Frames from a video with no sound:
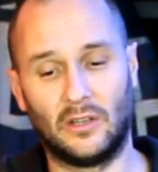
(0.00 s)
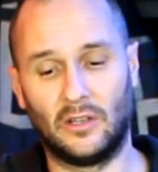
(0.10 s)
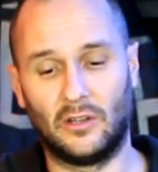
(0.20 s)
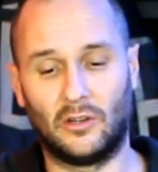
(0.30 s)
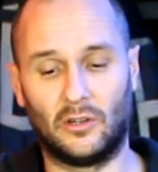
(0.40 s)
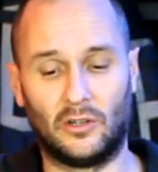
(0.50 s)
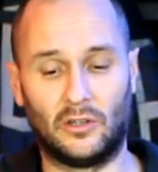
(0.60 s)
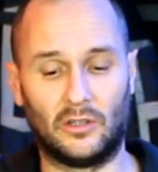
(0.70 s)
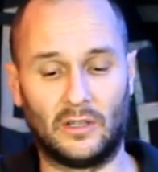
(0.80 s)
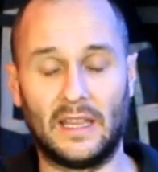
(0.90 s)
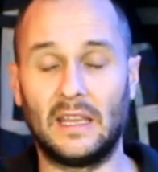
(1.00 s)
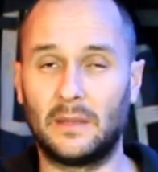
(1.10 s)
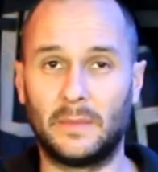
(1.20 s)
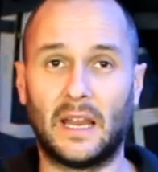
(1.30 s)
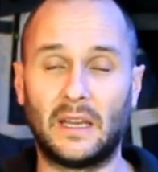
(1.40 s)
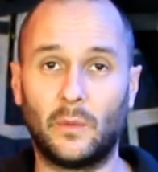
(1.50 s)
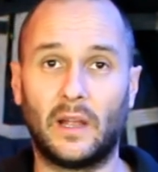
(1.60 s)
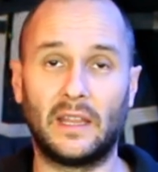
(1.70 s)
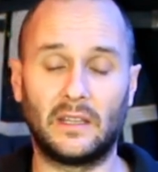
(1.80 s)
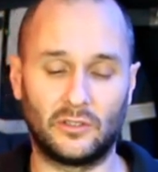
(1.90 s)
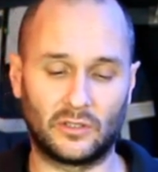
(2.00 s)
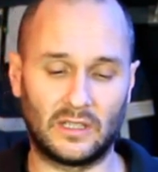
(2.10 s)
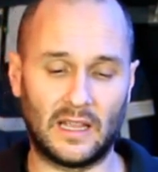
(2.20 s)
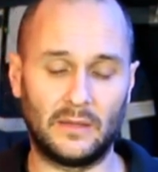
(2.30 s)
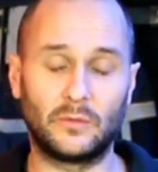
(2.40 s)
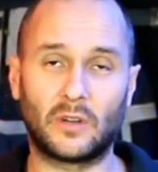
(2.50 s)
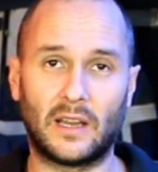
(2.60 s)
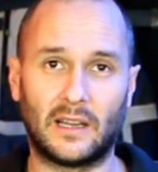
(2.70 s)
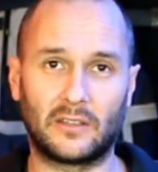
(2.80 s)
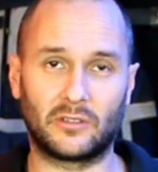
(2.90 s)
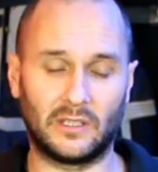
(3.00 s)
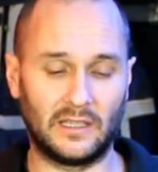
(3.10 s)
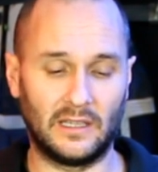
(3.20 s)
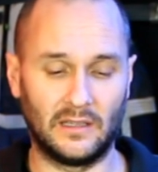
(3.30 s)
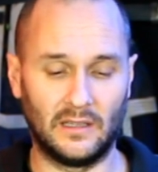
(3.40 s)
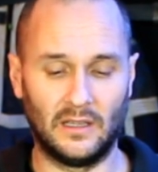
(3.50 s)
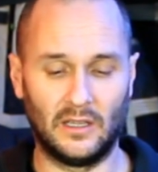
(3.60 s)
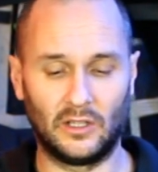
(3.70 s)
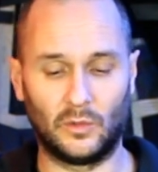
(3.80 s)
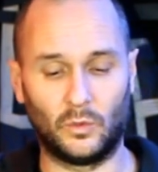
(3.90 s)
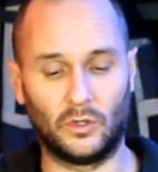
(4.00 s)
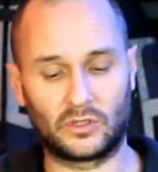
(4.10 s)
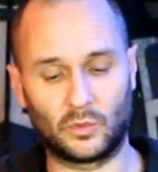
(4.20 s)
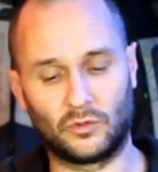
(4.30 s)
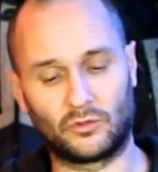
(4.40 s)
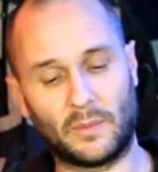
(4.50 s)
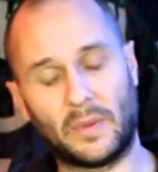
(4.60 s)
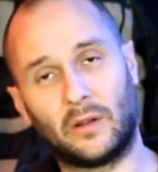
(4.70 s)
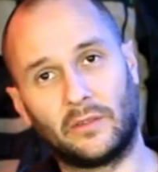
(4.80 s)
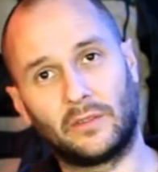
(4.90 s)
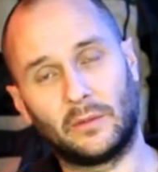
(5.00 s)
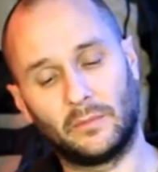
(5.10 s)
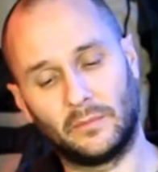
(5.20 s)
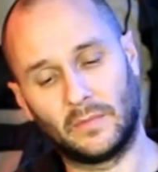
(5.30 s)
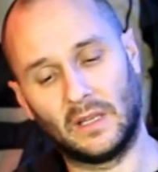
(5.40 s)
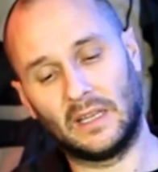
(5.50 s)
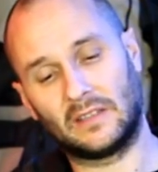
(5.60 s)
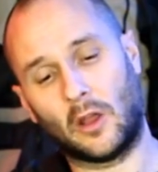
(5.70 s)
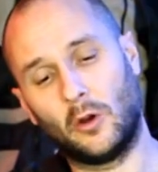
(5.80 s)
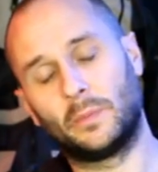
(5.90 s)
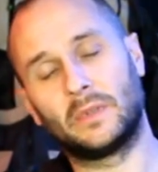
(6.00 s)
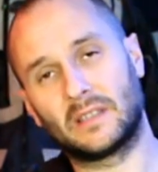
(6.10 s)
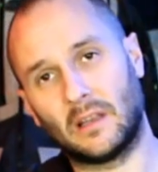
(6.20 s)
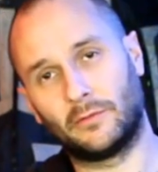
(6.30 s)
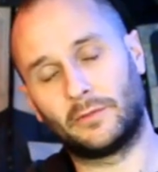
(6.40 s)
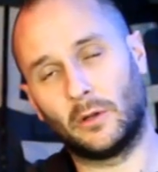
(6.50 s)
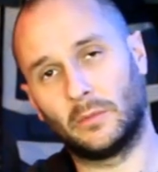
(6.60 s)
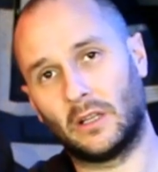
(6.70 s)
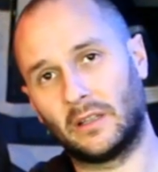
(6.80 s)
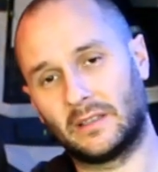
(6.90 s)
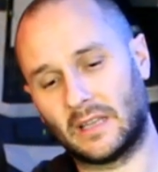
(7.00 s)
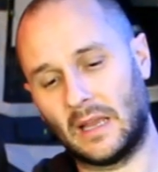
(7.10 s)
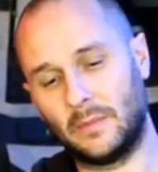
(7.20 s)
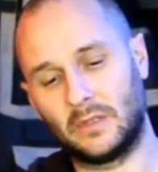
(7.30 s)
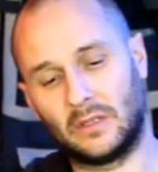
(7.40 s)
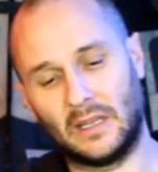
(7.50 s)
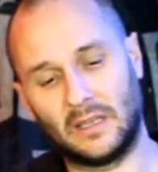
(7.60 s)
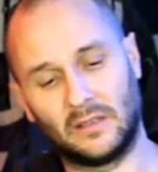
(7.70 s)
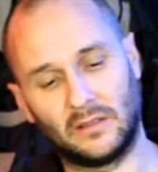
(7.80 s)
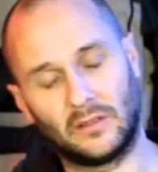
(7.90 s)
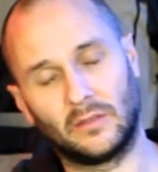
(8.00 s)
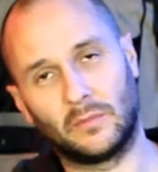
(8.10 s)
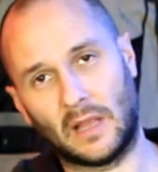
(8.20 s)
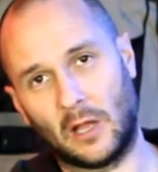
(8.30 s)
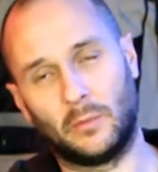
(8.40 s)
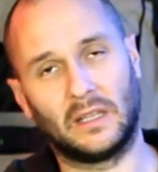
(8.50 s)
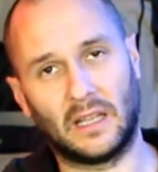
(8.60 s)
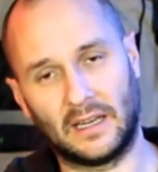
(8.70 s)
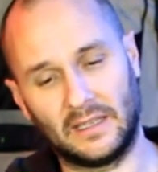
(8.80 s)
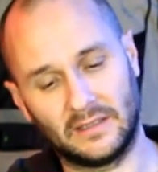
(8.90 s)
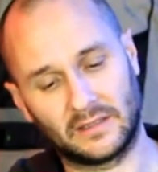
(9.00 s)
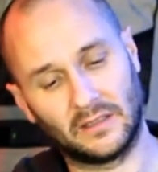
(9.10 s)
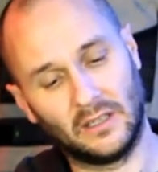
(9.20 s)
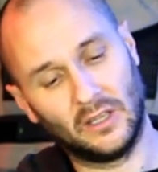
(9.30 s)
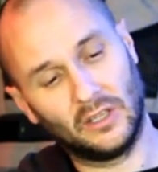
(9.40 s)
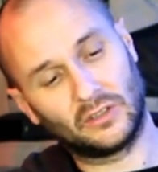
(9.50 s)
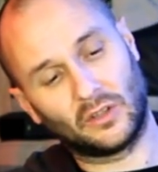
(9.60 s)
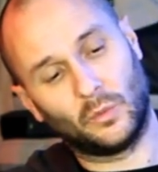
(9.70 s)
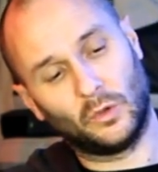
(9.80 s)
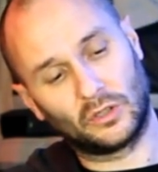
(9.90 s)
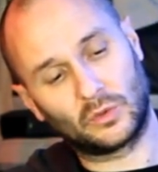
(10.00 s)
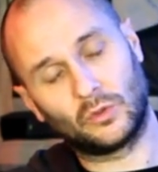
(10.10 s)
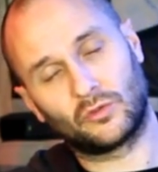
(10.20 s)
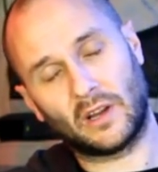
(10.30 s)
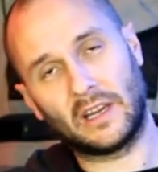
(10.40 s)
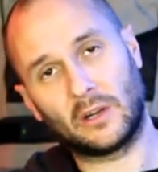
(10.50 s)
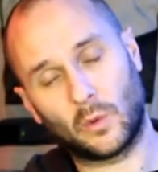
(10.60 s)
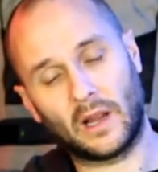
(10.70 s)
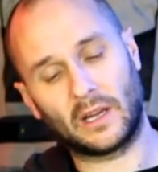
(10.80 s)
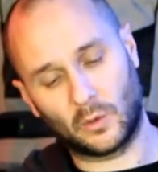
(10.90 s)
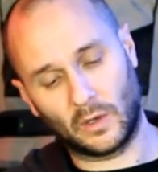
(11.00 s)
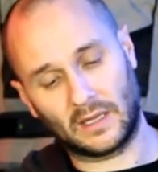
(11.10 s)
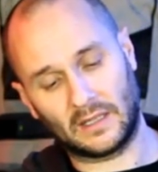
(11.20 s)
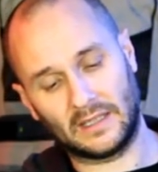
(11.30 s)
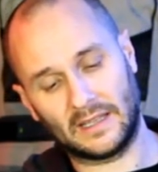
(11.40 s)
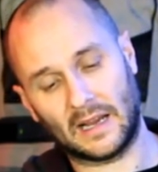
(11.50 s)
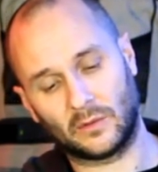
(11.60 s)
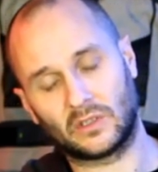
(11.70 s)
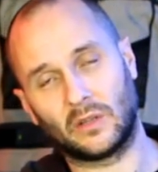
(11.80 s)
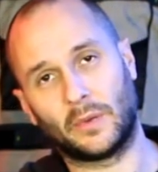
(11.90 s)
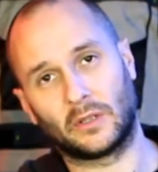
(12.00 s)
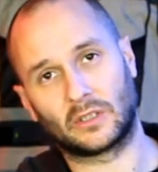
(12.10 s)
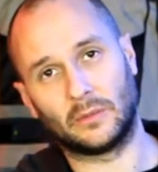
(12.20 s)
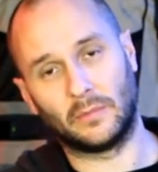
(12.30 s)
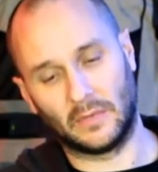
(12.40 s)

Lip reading: or heat them in any way. Just let them dry naturally. The water will drip out of them. It's open cell foam a lot of the time in helmet linings, so the water will drain quite quickly down to the bottom,